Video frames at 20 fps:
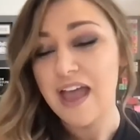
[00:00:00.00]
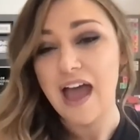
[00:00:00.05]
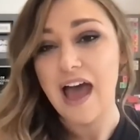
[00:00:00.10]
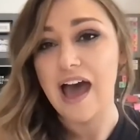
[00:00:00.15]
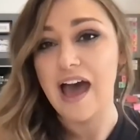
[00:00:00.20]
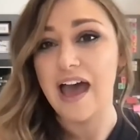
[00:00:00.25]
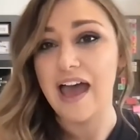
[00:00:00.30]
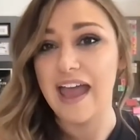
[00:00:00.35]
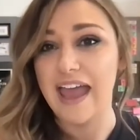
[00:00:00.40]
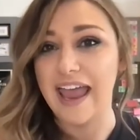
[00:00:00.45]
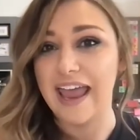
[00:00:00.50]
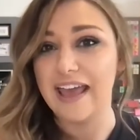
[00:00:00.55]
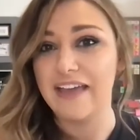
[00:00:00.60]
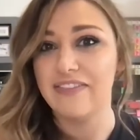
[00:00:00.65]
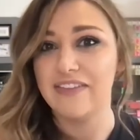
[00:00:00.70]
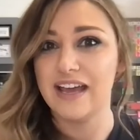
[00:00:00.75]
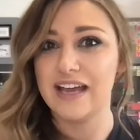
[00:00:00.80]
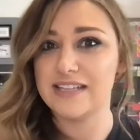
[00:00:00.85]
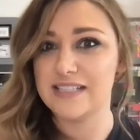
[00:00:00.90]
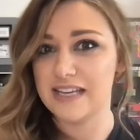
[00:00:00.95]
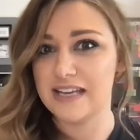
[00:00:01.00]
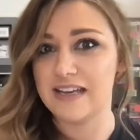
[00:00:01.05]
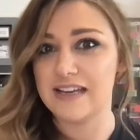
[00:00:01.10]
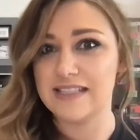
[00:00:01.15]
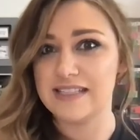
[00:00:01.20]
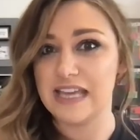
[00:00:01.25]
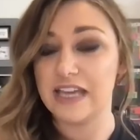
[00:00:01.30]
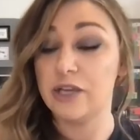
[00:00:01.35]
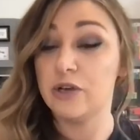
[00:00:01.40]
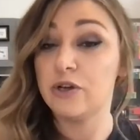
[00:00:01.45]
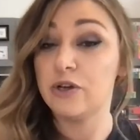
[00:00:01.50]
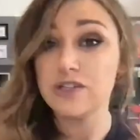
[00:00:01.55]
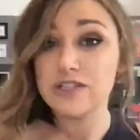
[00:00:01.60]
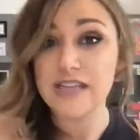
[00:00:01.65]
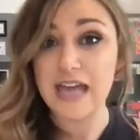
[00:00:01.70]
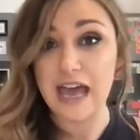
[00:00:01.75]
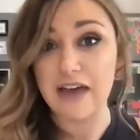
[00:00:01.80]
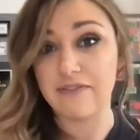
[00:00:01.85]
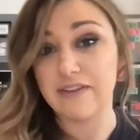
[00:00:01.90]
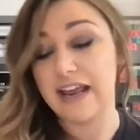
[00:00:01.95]
and the idea is that you could just
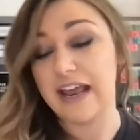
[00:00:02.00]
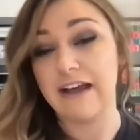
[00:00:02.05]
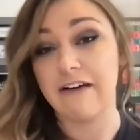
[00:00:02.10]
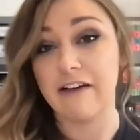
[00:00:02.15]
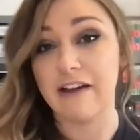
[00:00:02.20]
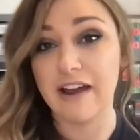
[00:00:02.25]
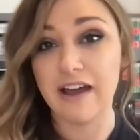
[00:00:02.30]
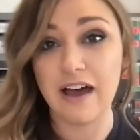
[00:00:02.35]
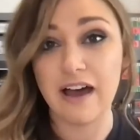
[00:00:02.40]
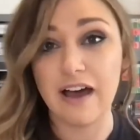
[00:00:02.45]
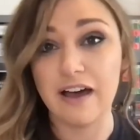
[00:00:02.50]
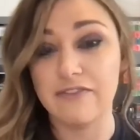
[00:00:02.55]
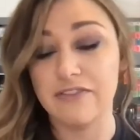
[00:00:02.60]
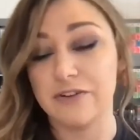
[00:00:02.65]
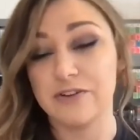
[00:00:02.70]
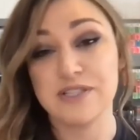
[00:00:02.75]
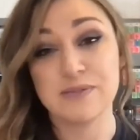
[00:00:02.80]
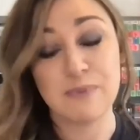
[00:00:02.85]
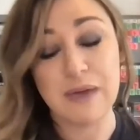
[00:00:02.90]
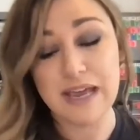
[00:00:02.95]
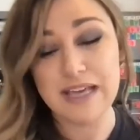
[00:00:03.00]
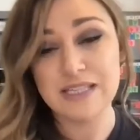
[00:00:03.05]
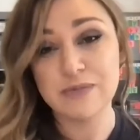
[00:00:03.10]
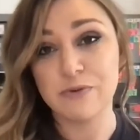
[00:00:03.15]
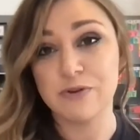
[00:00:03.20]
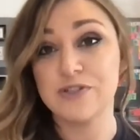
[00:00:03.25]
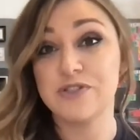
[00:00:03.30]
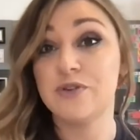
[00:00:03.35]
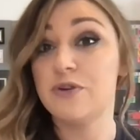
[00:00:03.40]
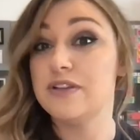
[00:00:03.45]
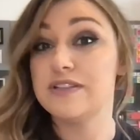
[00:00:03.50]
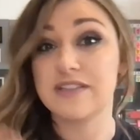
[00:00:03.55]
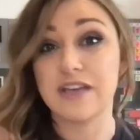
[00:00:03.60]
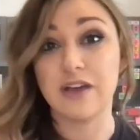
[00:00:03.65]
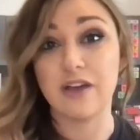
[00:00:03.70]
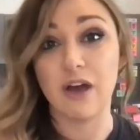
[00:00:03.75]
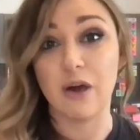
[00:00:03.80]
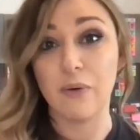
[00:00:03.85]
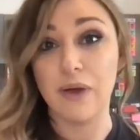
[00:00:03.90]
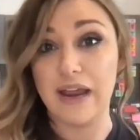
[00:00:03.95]
have an area of your space where students can
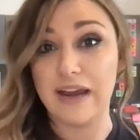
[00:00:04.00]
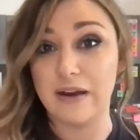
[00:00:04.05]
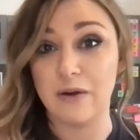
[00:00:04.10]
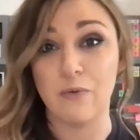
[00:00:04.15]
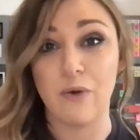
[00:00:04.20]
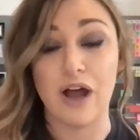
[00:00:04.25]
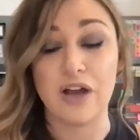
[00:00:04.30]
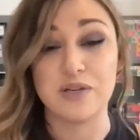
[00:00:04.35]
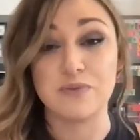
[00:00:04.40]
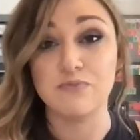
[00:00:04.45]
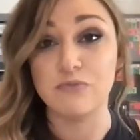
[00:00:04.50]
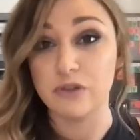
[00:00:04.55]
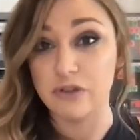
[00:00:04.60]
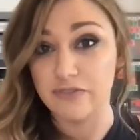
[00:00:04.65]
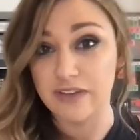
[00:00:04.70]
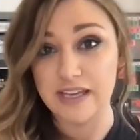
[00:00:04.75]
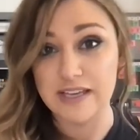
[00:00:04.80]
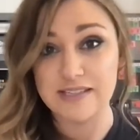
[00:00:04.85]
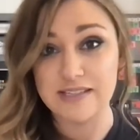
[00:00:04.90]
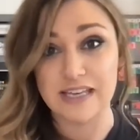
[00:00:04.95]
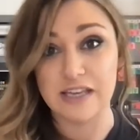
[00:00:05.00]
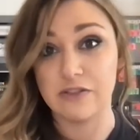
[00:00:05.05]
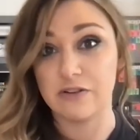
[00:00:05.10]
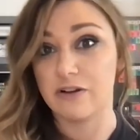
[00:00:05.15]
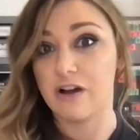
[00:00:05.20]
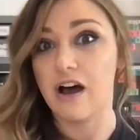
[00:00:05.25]
go in and watch movies either